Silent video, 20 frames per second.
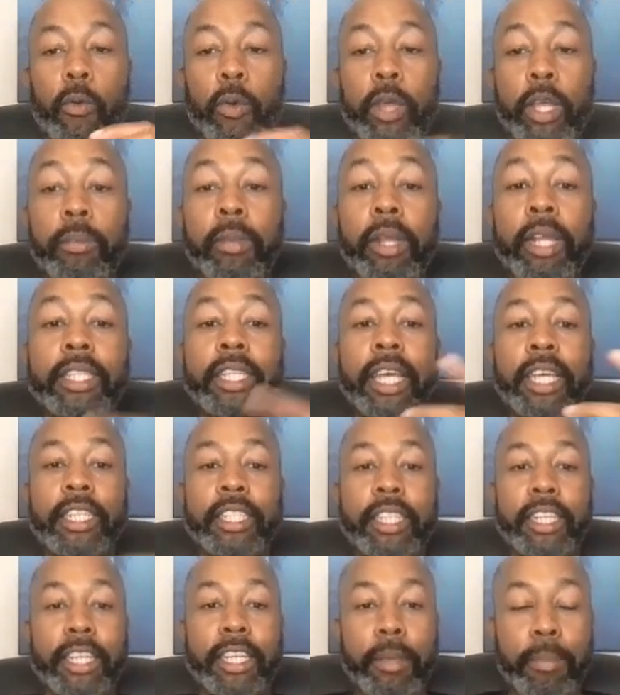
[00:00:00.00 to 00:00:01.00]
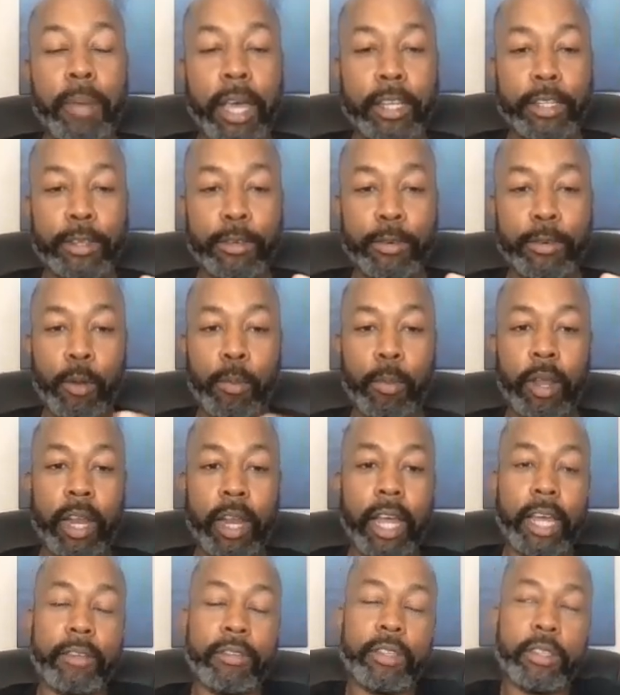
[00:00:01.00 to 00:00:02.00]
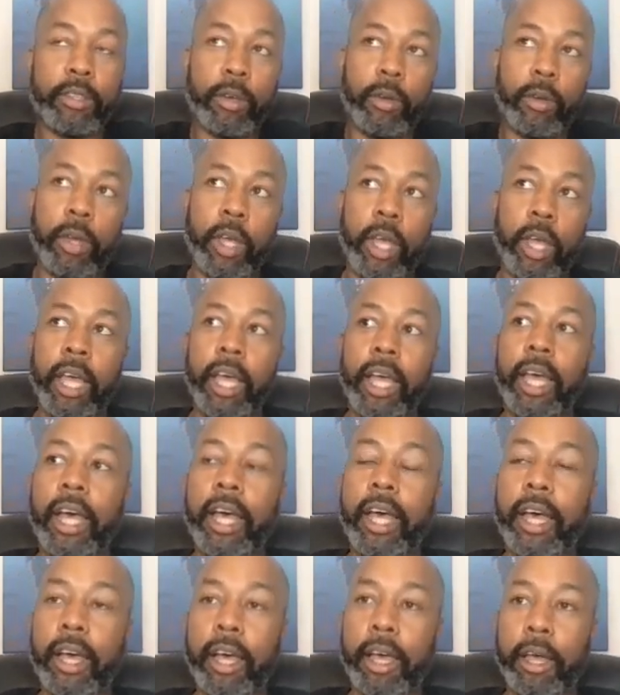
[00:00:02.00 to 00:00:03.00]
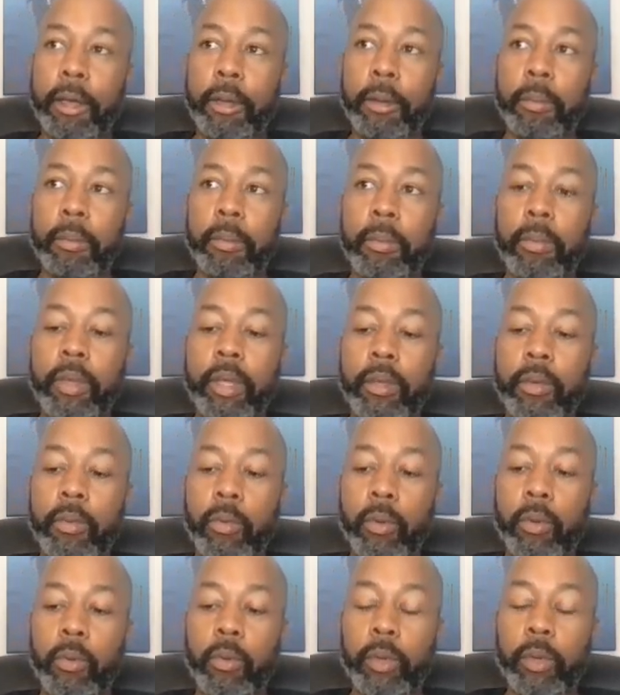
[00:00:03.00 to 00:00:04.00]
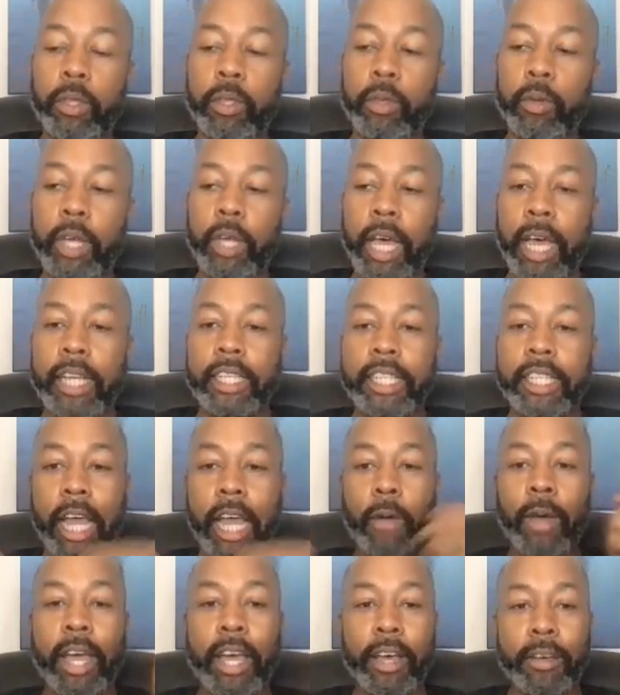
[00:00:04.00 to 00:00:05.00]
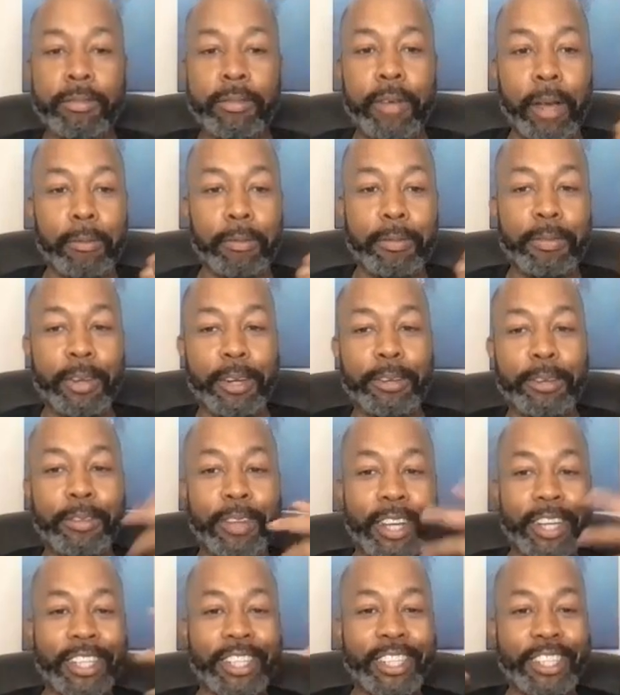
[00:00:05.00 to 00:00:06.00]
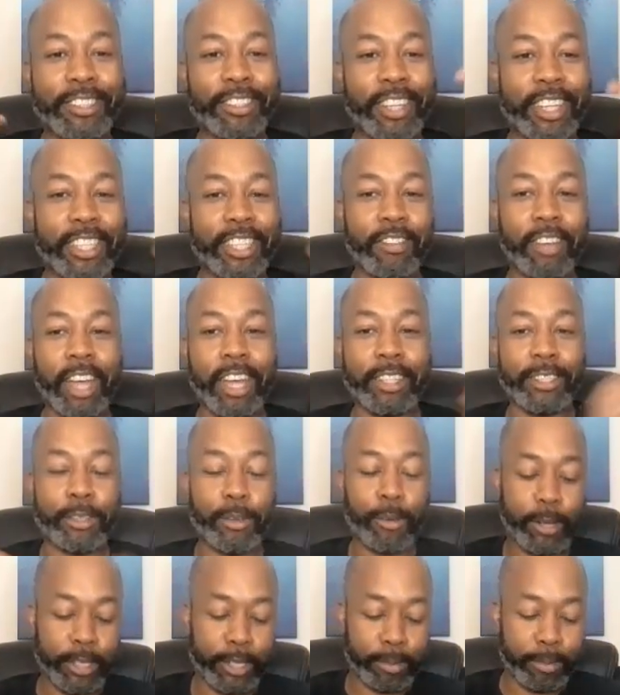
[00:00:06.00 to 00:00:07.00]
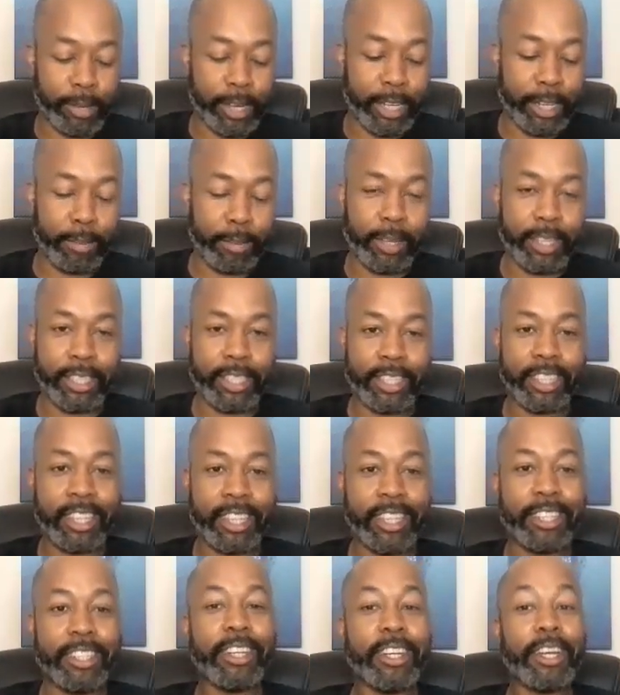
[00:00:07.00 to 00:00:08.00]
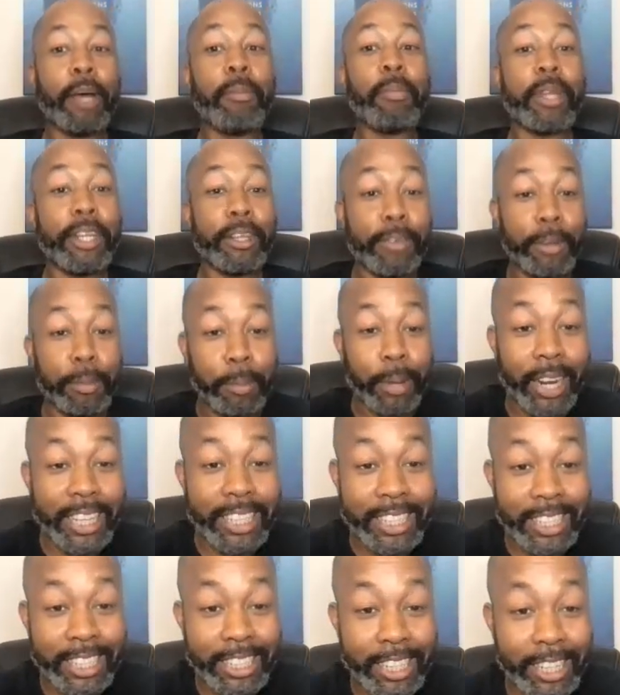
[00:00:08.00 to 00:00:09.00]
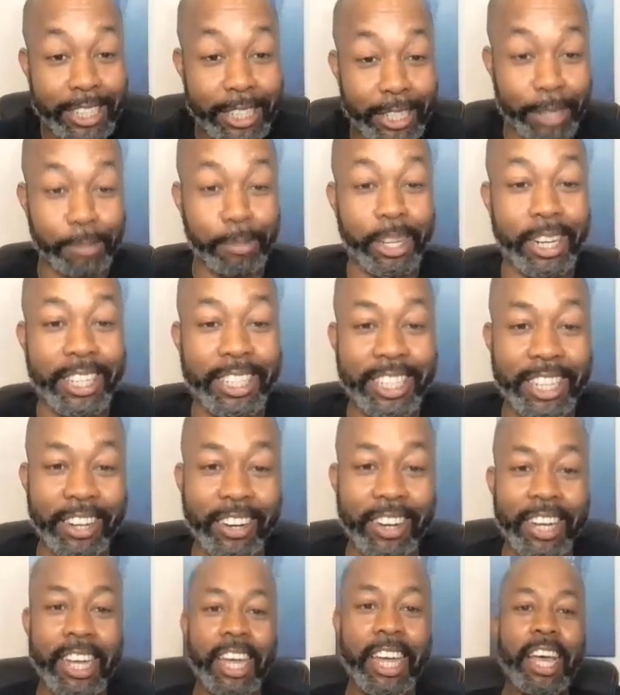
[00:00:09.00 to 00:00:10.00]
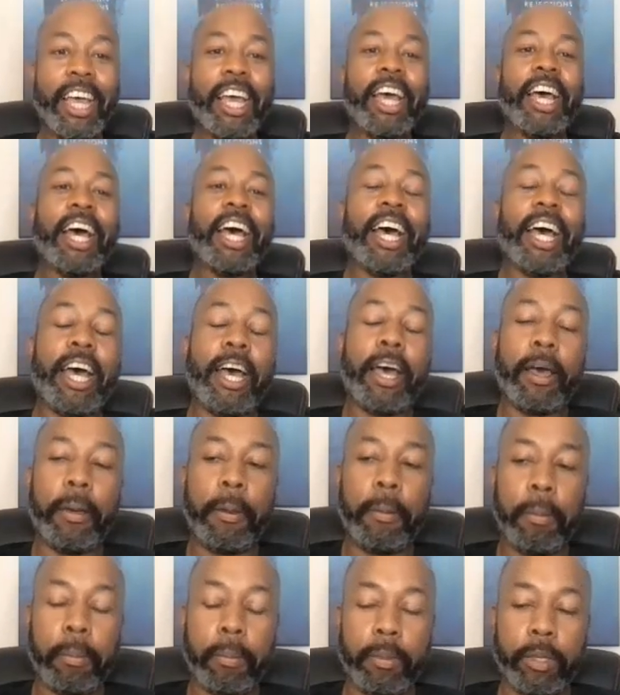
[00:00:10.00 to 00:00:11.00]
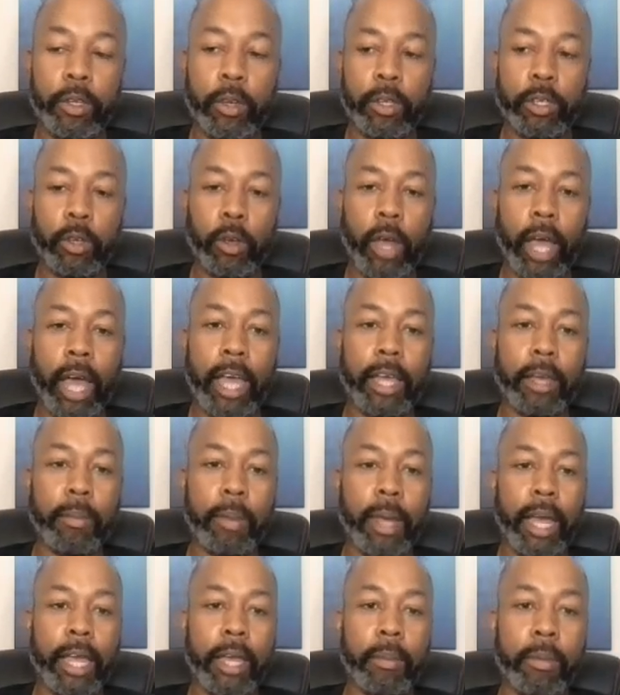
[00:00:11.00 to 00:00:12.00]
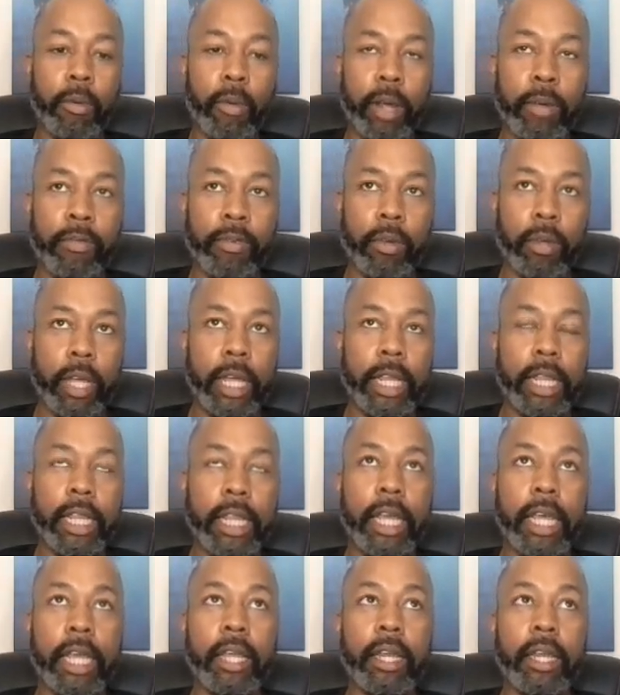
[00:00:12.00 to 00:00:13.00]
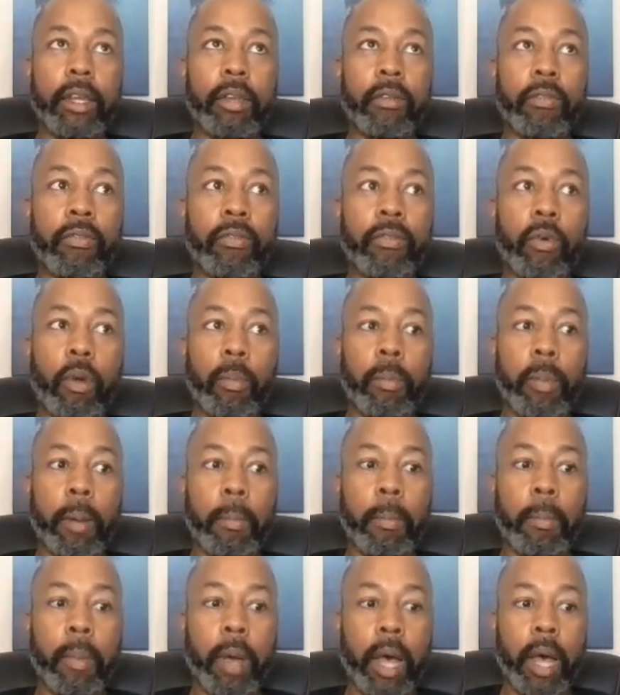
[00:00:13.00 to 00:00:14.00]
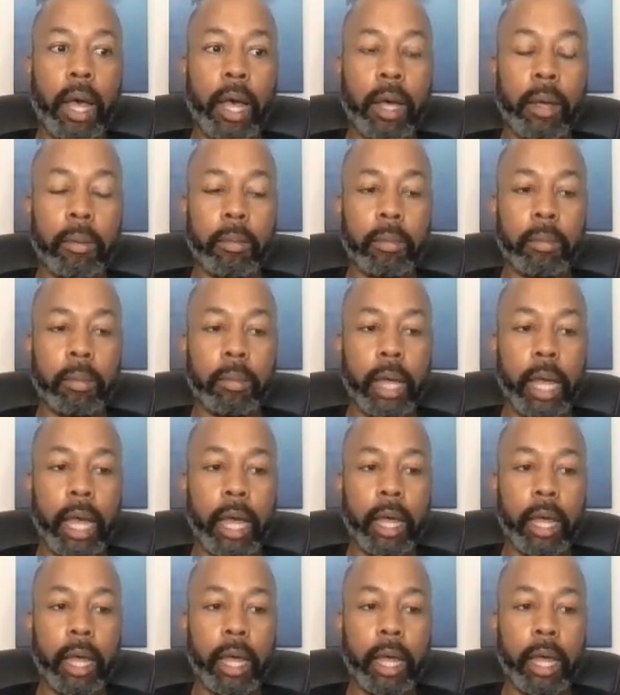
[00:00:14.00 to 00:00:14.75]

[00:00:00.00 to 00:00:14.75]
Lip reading: rehabilitation to get back to normal life. So with you guys now, I'm fully functional because I tore some ligaments in a couple of different places because of the military. So I am grateful. And then for my mom,